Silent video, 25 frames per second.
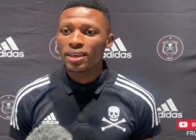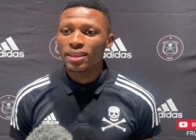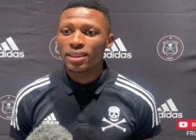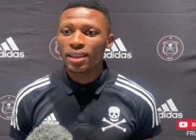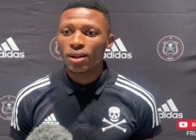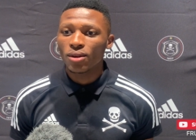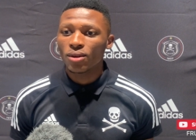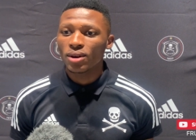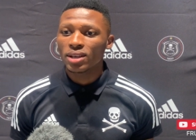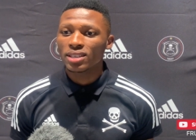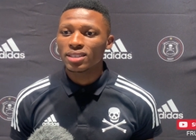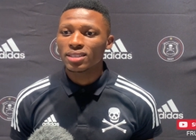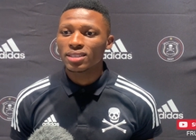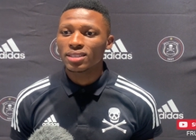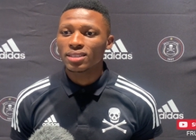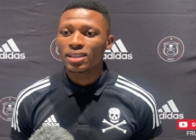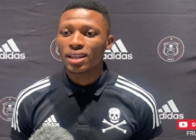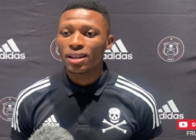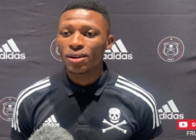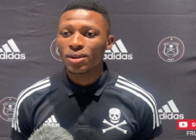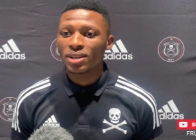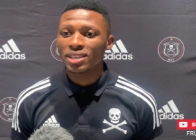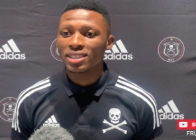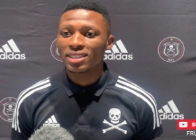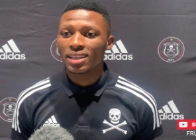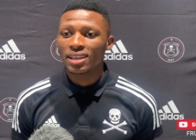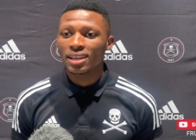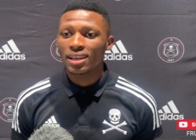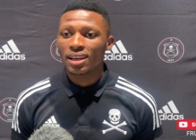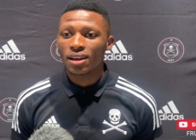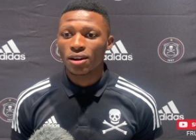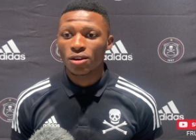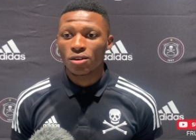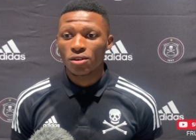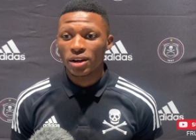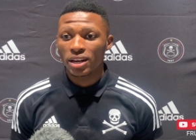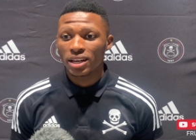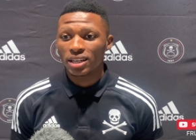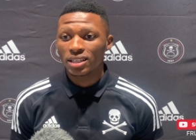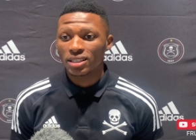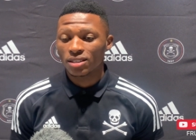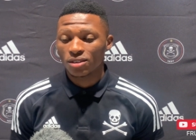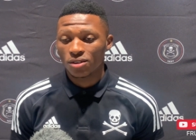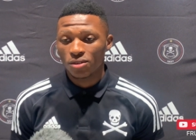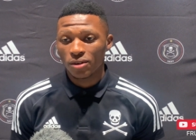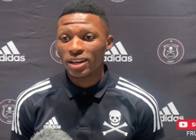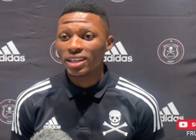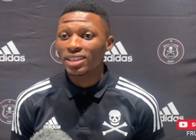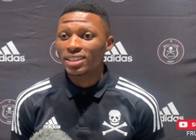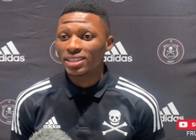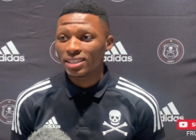that was a great